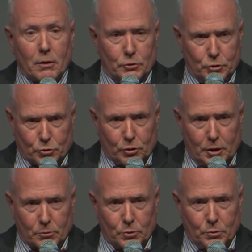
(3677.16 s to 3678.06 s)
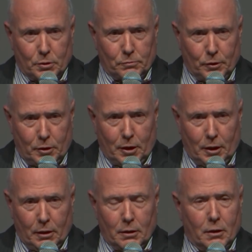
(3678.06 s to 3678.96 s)
strong rule of law.
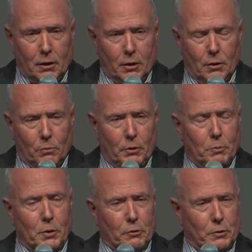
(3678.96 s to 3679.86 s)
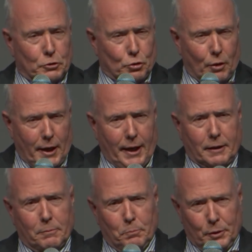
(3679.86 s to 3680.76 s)
We want to
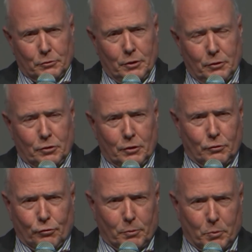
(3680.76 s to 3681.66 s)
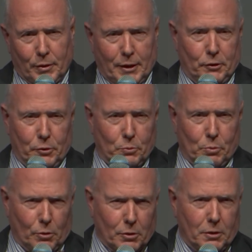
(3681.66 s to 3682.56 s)
attract businesses from around the
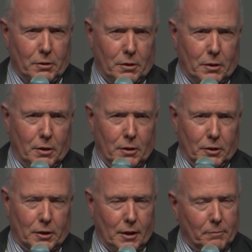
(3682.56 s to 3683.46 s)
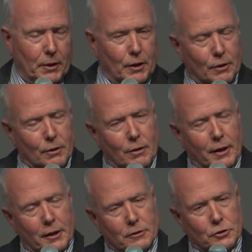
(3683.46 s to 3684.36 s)
world to come here
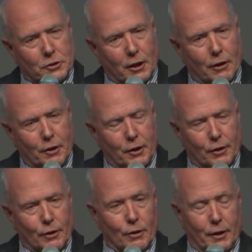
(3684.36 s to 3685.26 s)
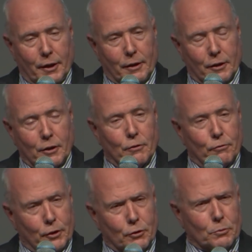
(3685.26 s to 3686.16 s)
and start here, and
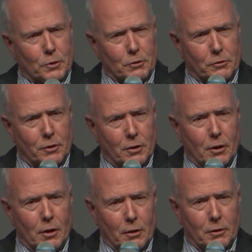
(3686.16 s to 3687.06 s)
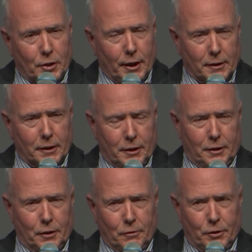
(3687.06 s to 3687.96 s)
individuals, talented
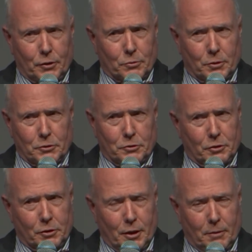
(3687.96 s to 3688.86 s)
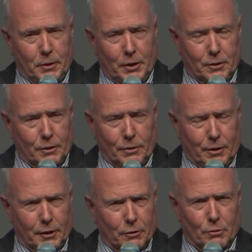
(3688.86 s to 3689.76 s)
individuals to come here
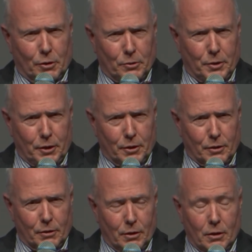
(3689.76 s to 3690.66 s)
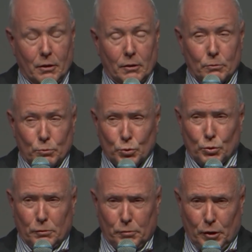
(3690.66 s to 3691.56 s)
and grow here,
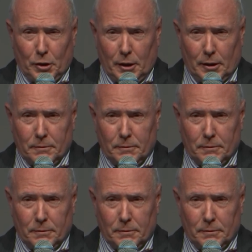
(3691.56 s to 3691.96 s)
rule of law.